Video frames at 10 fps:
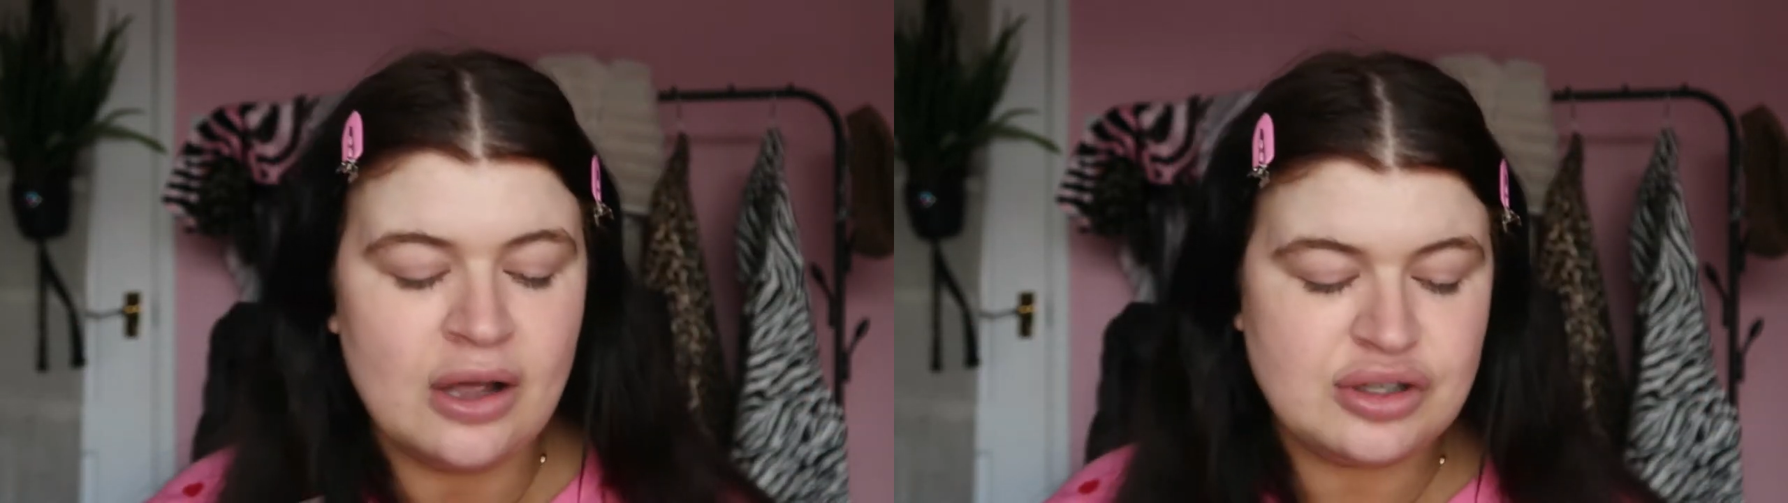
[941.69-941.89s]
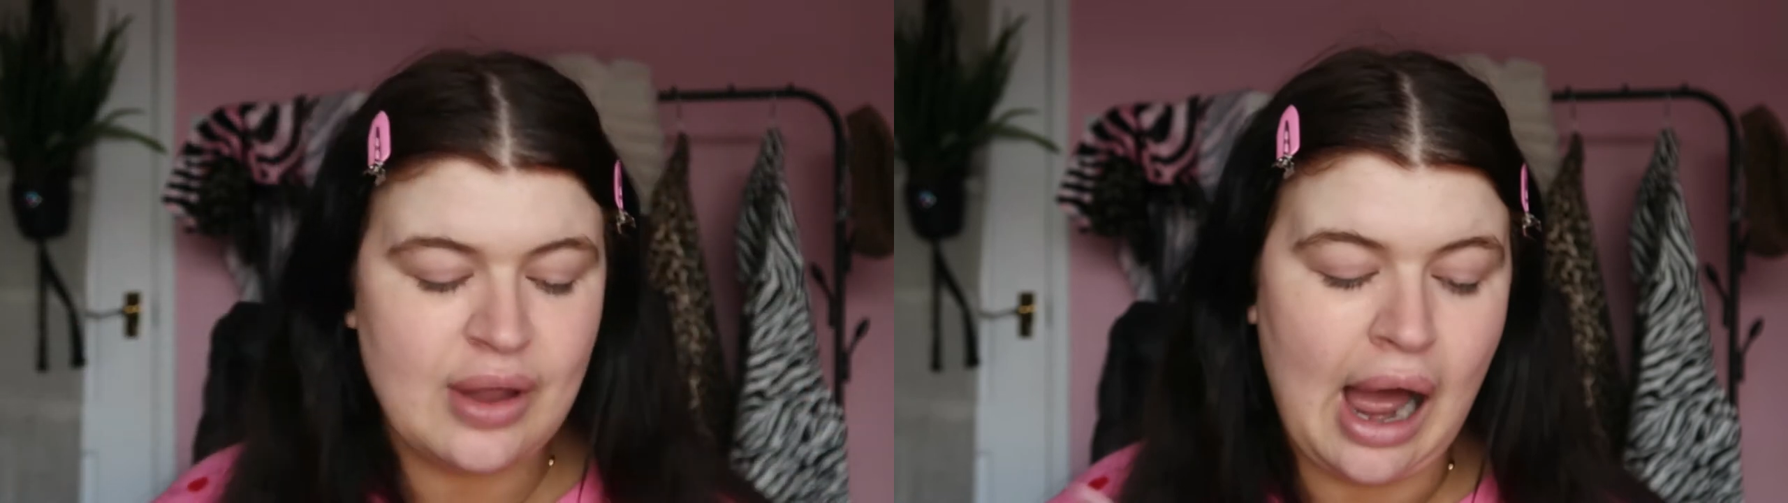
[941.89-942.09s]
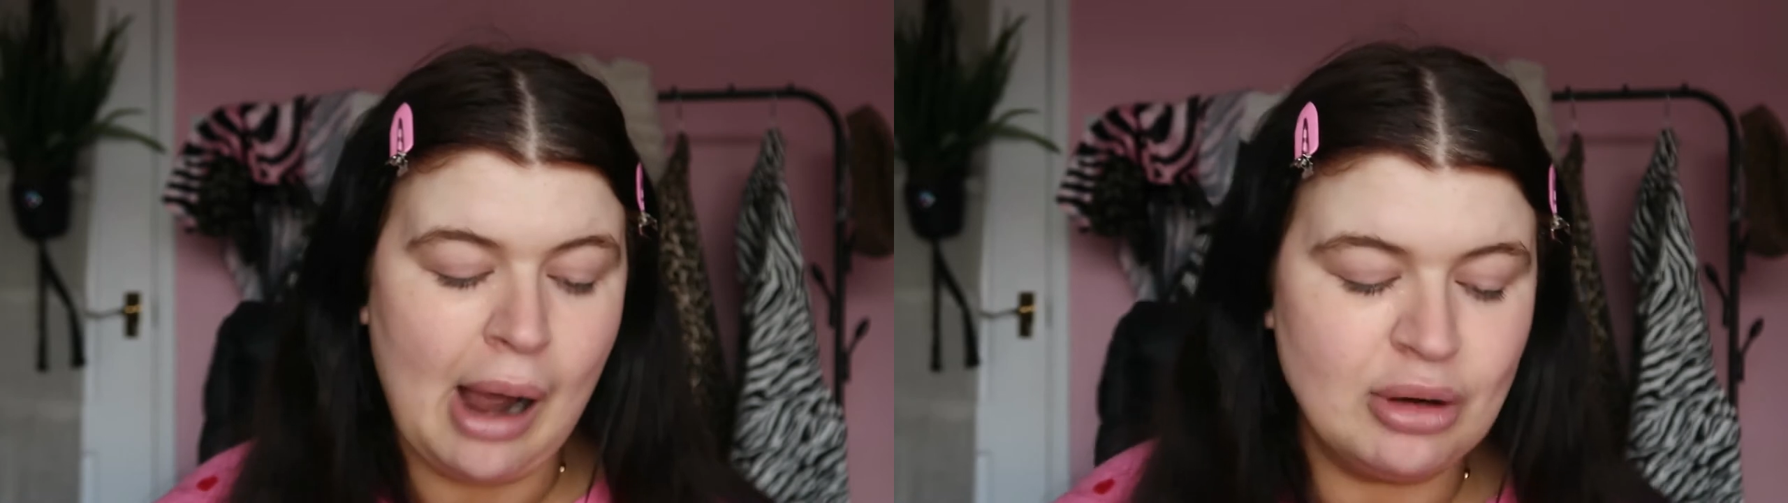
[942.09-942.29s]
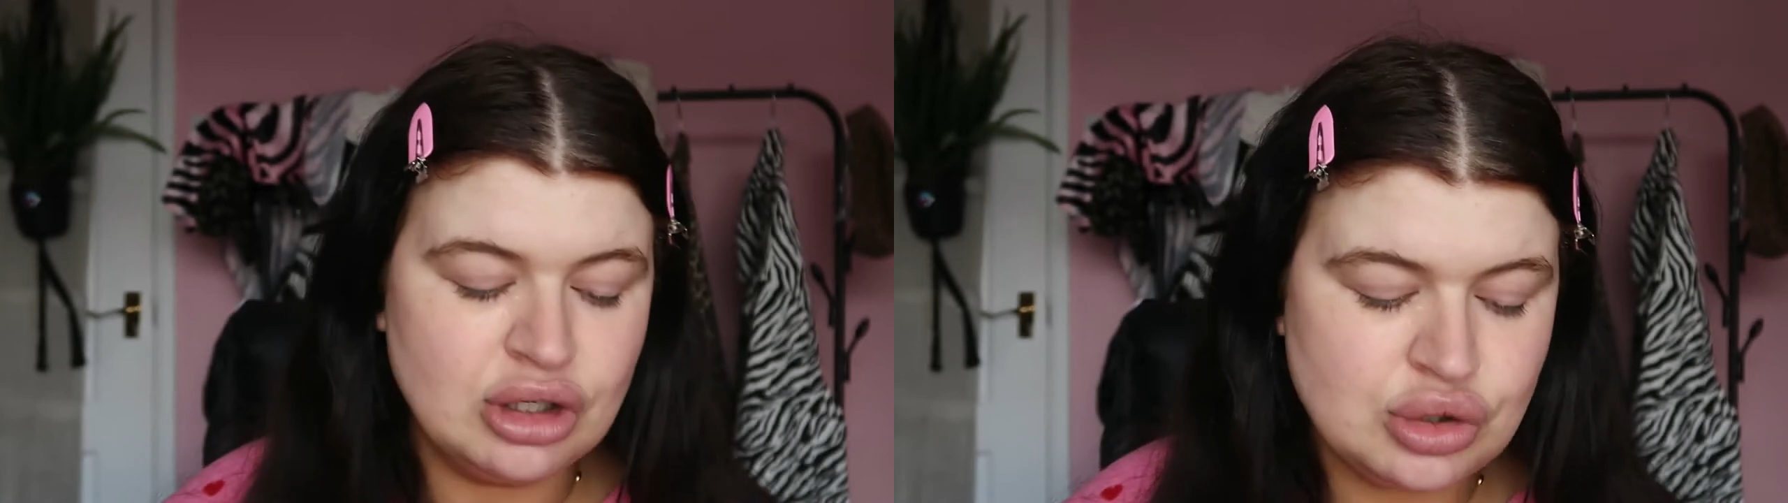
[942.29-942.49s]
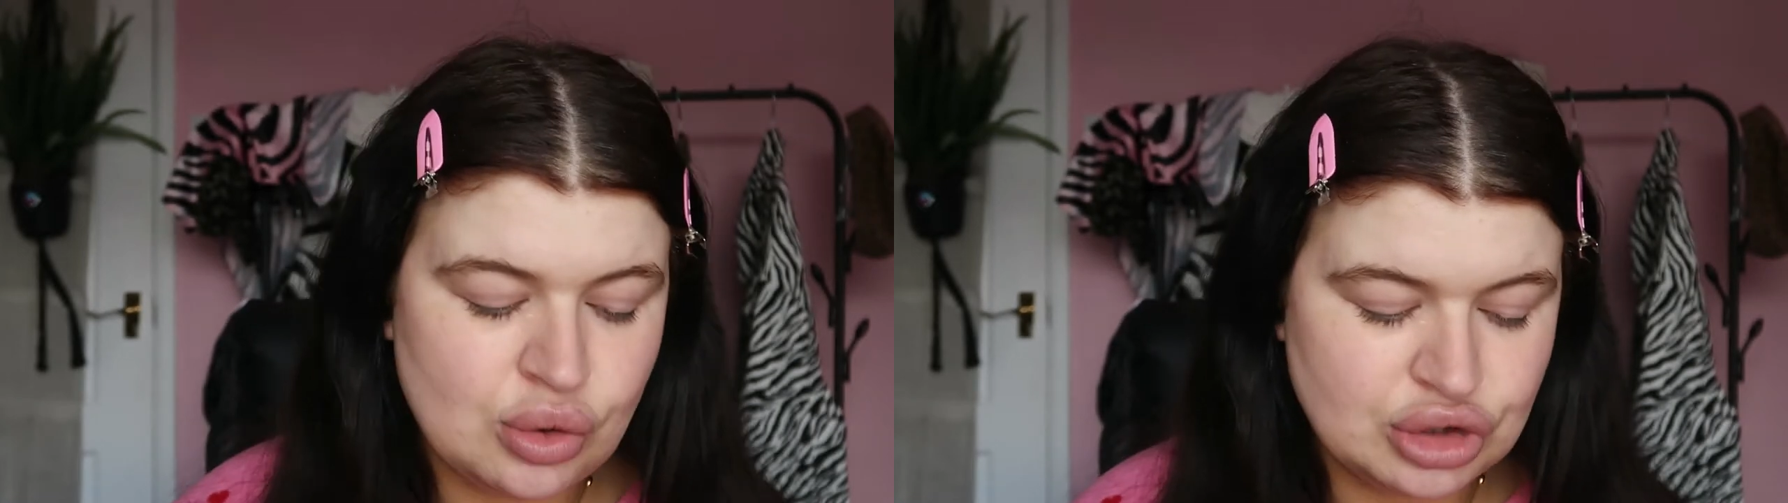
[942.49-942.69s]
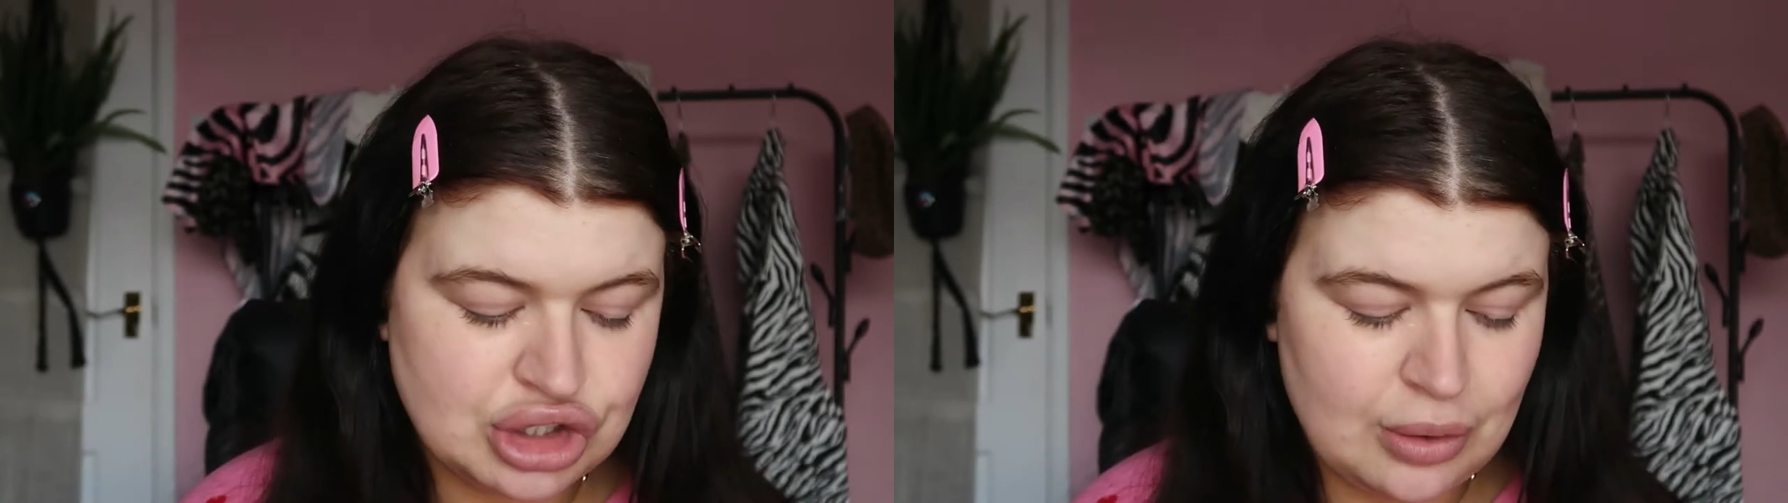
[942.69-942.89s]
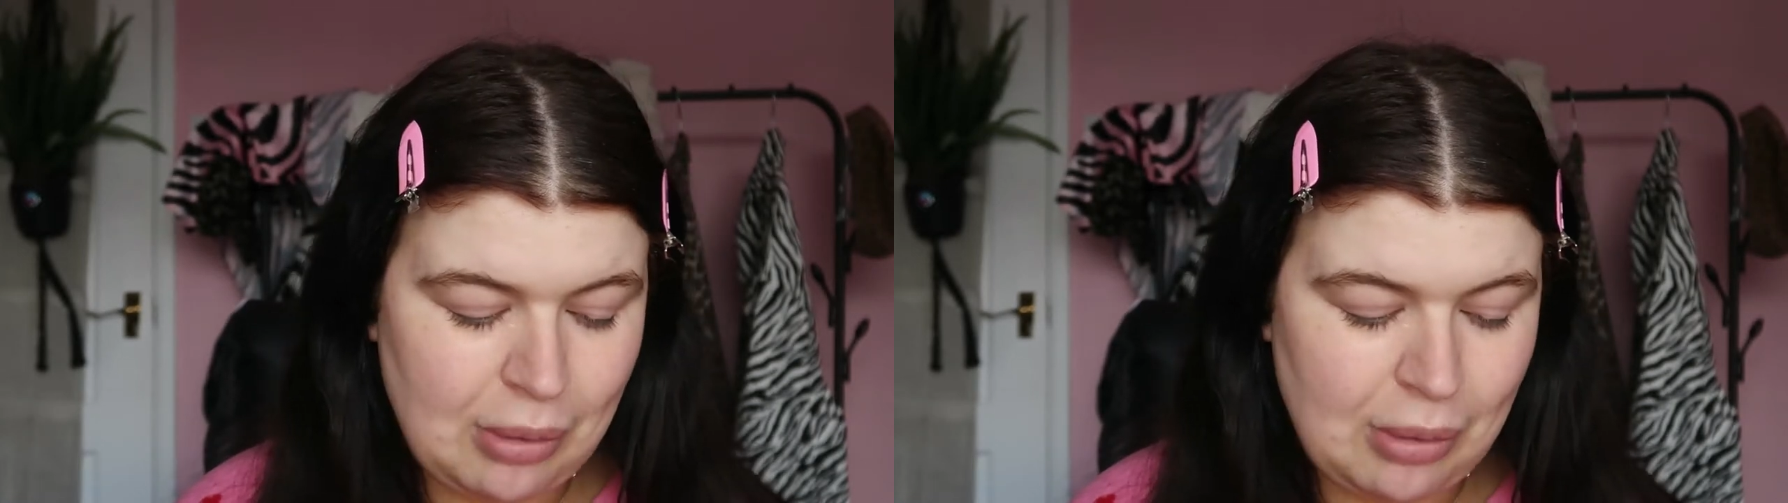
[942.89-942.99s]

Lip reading: So yeah, I'm gonna talk to